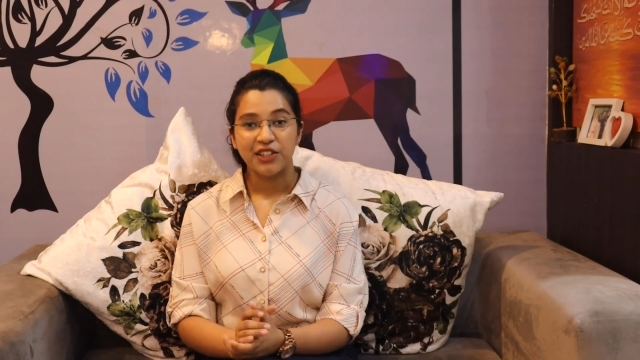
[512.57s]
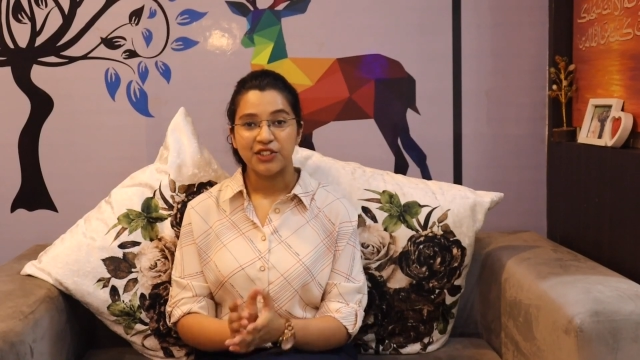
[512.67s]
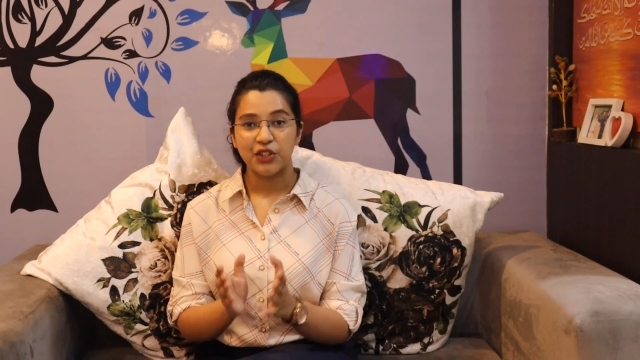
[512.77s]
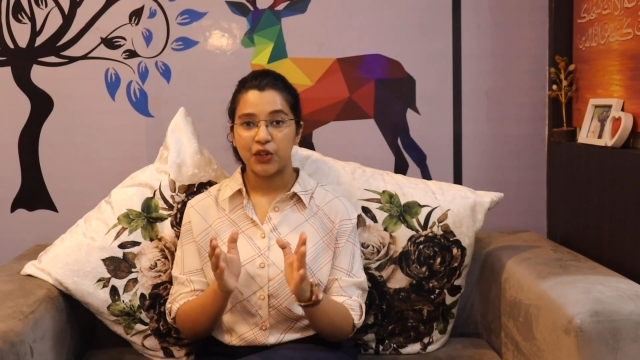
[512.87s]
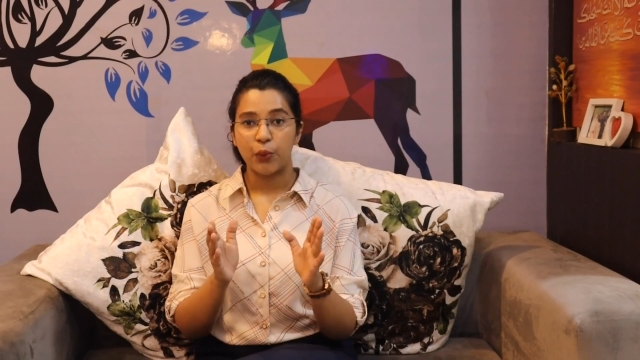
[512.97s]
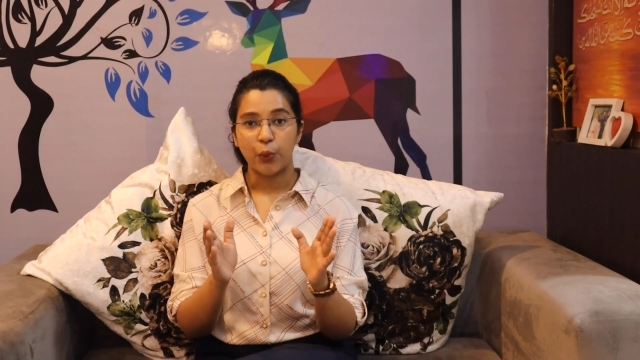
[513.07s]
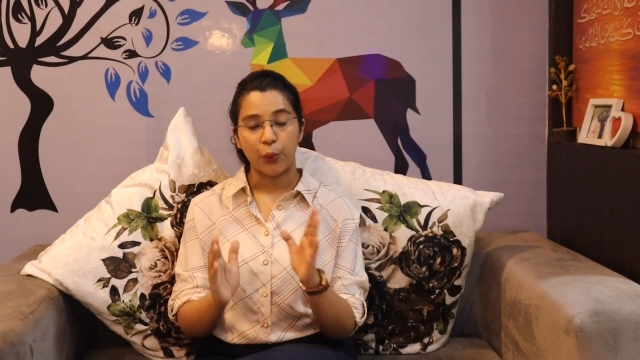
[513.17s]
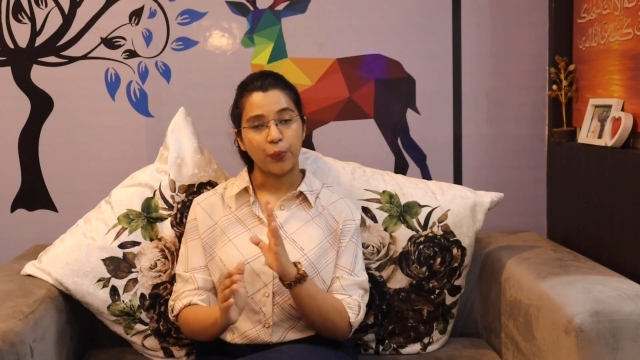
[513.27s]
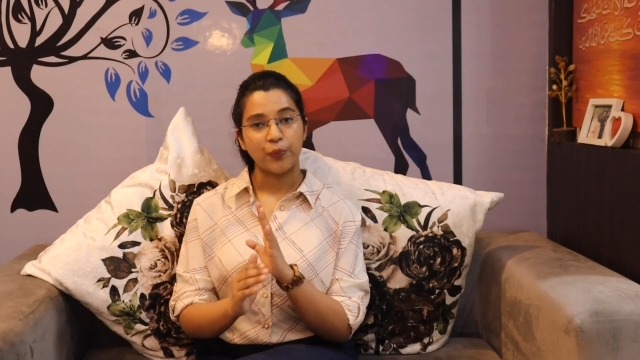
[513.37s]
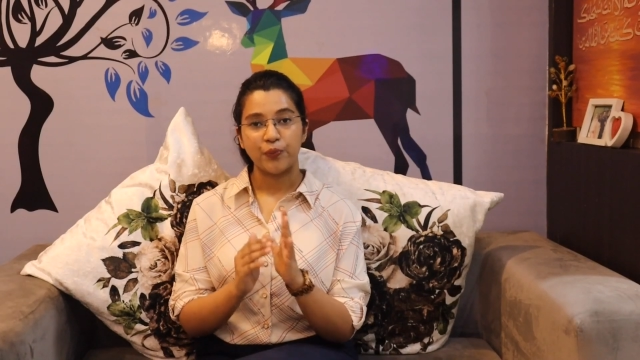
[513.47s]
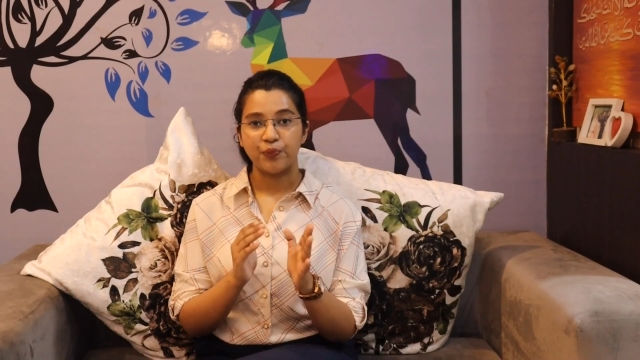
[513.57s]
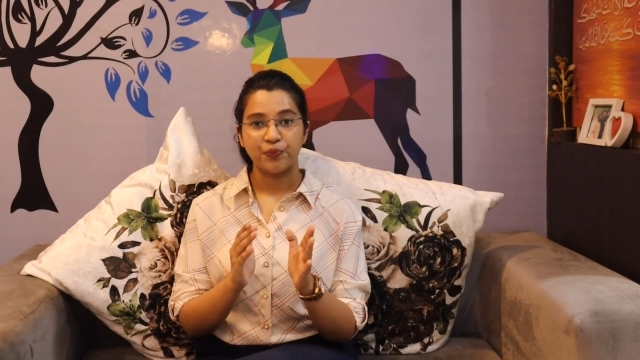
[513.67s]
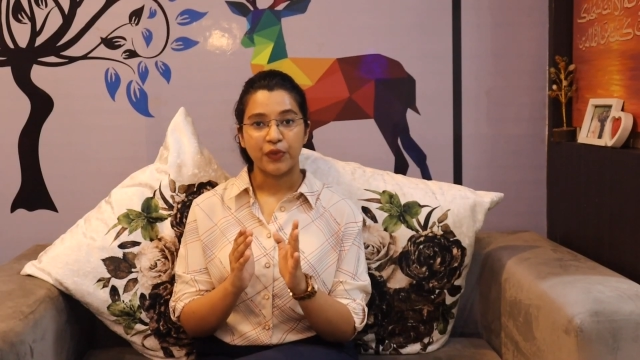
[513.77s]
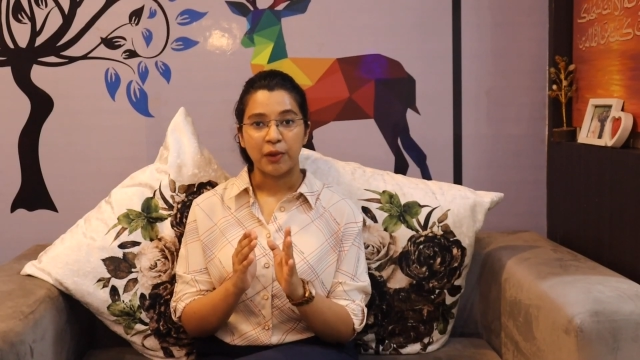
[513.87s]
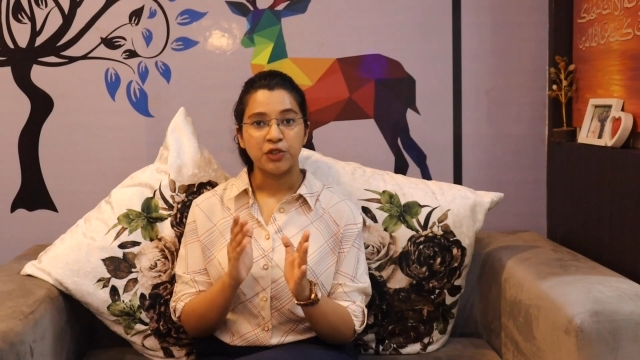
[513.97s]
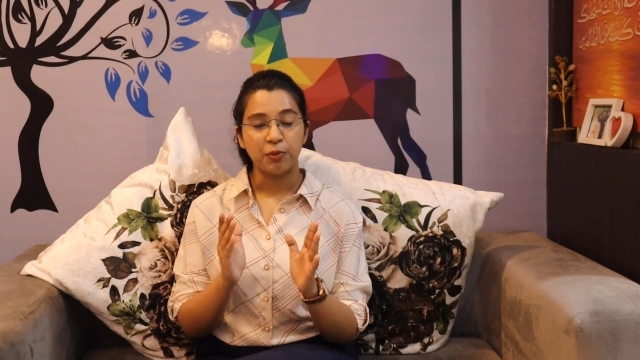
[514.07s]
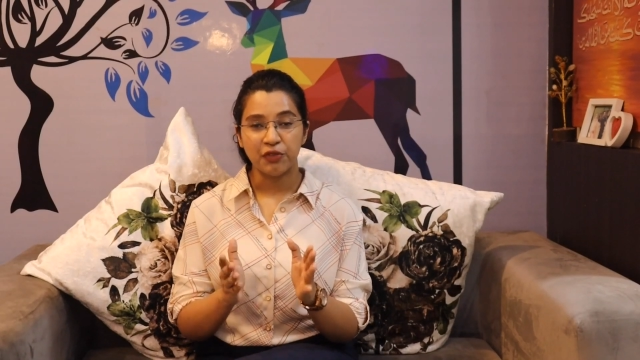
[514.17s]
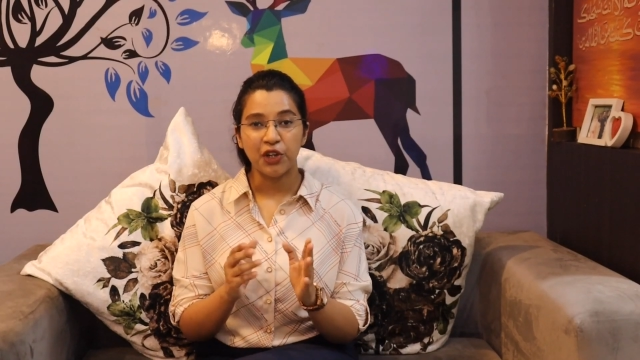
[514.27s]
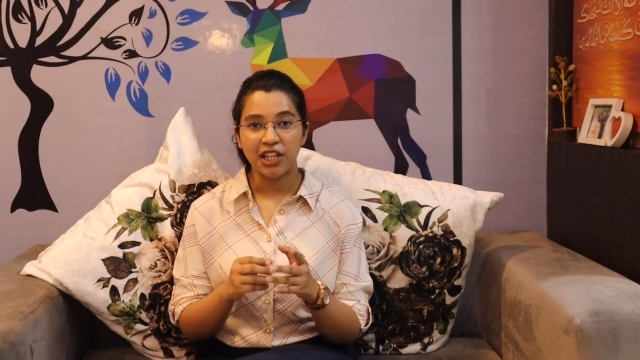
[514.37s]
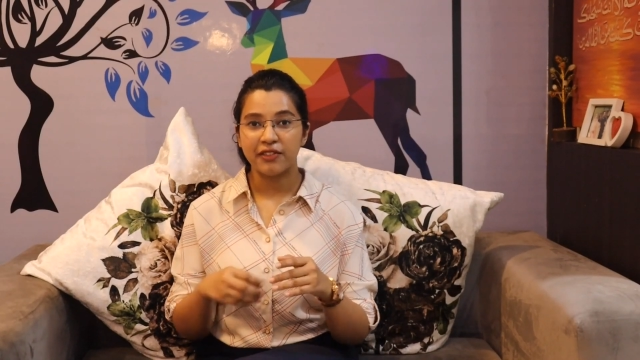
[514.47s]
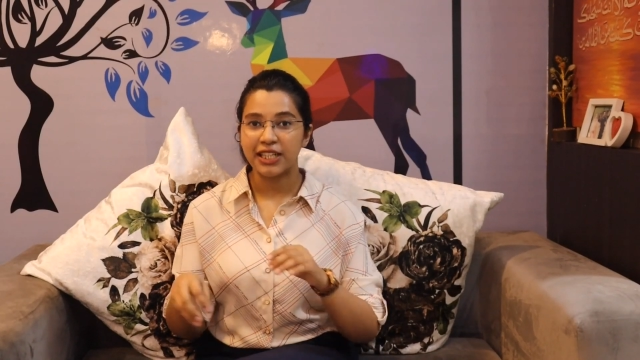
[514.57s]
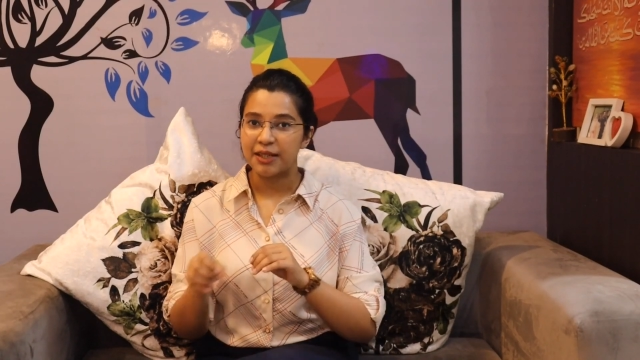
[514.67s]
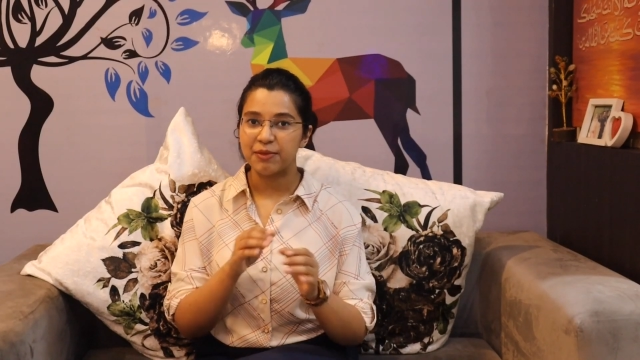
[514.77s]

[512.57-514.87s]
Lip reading: So before leaving,